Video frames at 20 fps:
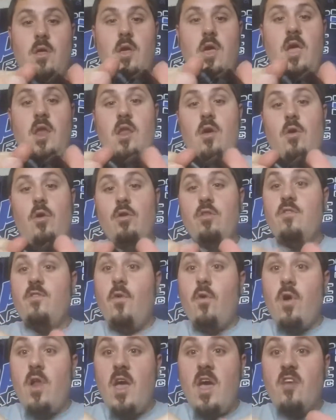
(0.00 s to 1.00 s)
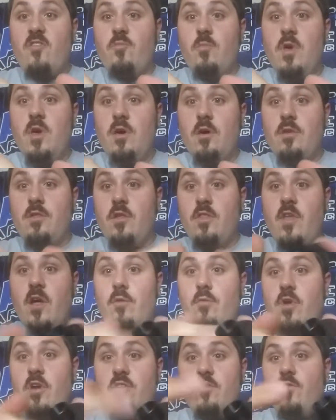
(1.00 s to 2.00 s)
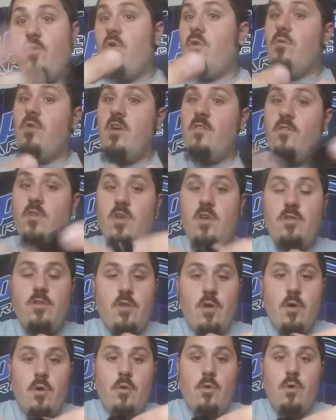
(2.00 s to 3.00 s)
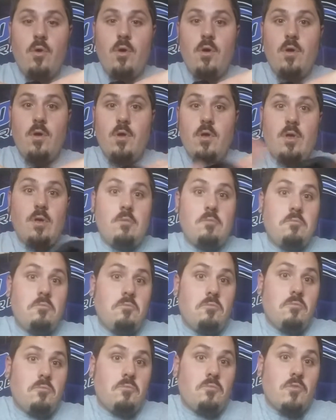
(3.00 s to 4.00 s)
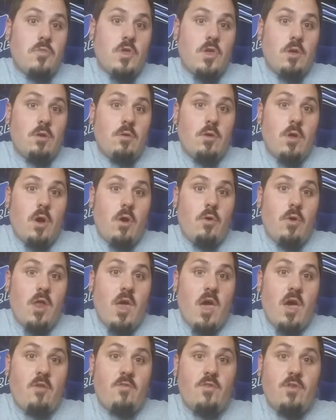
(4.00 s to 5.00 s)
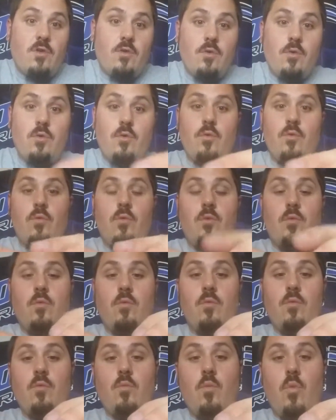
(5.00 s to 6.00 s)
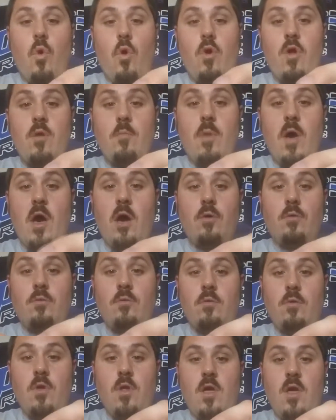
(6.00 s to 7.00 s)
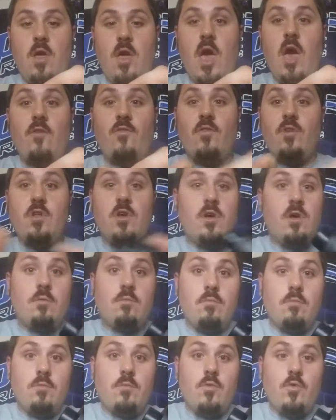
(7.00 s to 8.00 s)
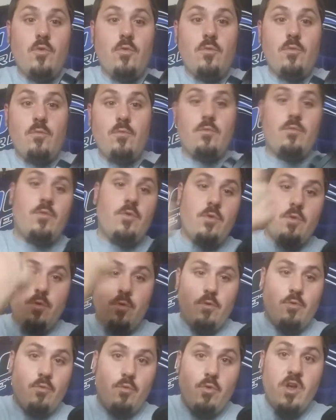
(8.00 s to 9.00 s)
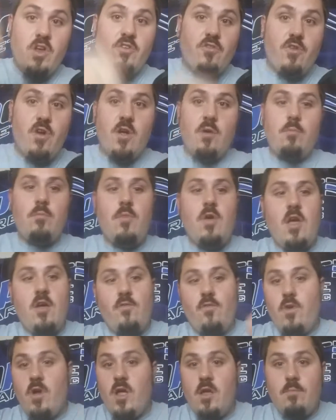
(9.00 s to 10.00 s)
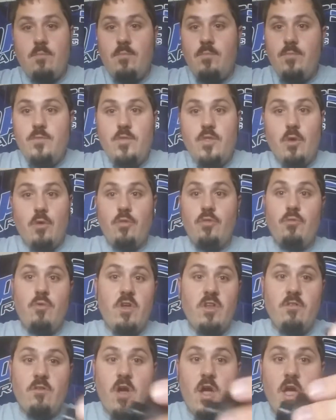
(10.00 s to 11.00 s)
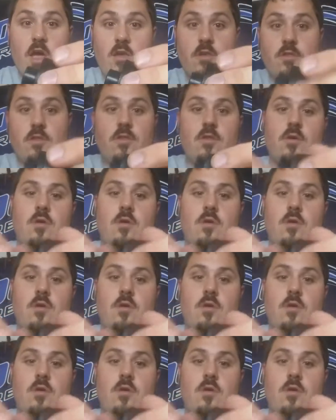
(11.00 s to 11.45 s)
And it holds 4.5 mils in that reservoir roughly, so you don't have to worry about having to re-drip every 2-3 drags.